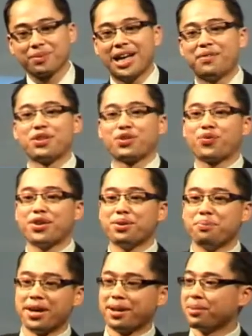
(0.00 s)
I have this friend
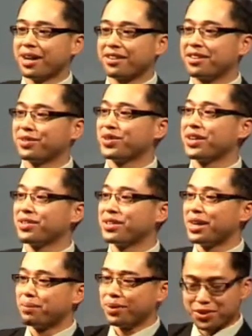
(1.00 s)
of mine, I'm not gonna say his
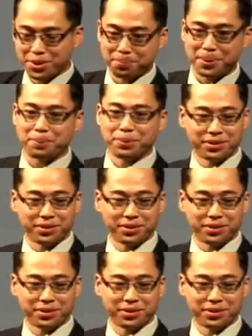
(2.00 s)
name because some people